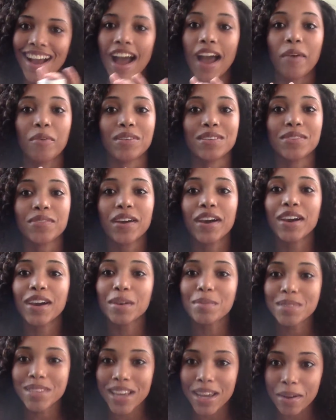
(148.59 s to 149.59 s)
I was very
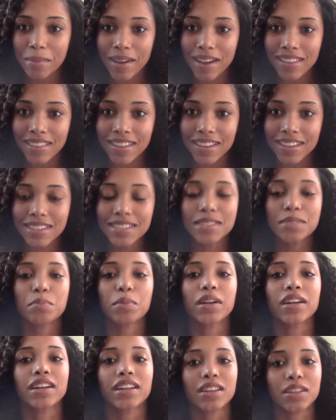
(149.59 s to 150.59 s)
upset about this,
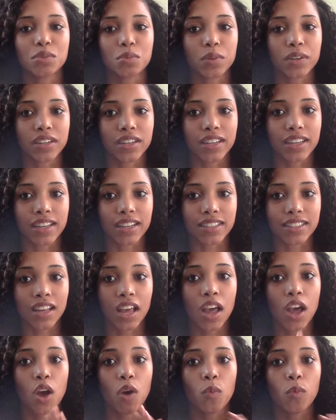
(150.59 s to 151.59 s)
but it is what it is.
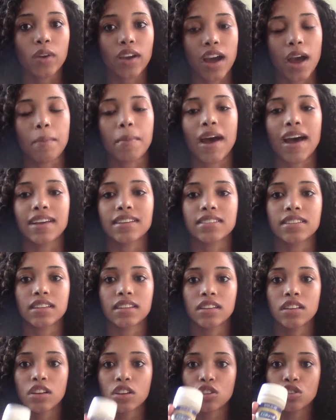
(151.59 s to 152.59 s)
We got past
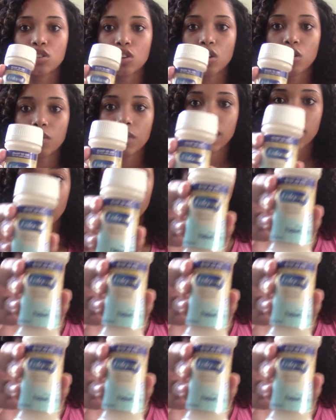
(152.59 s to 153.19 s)
it. So they gave